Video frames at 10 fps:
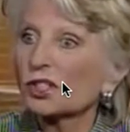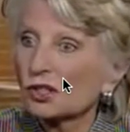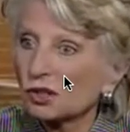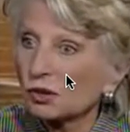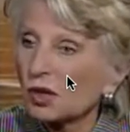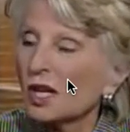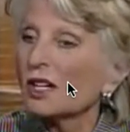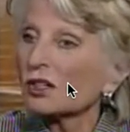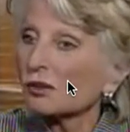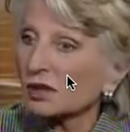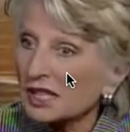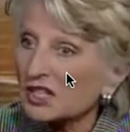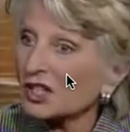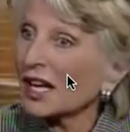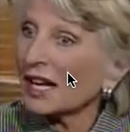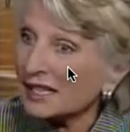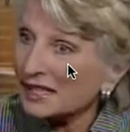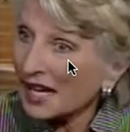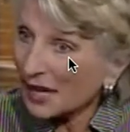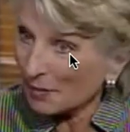do, to release any
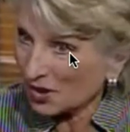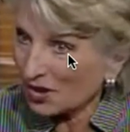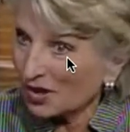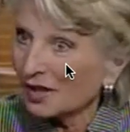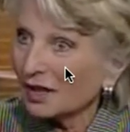tapes.